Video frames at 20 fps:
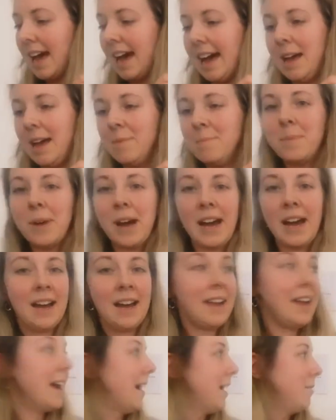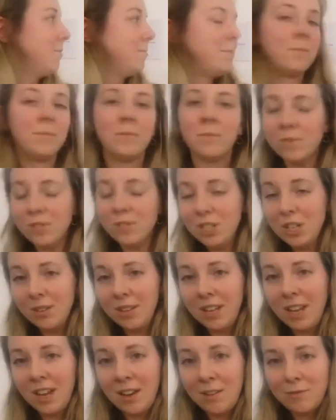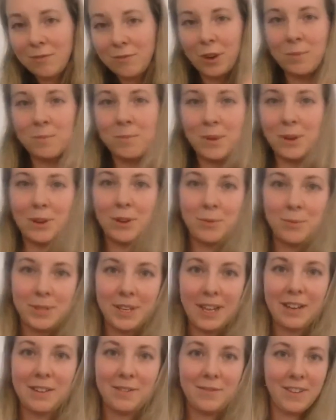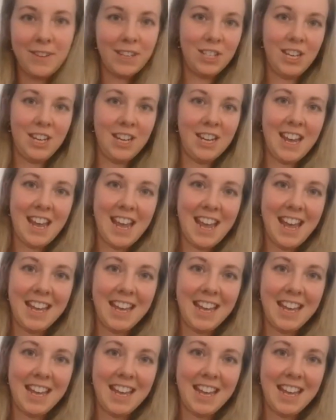I am Julia from Upcycle Fashion,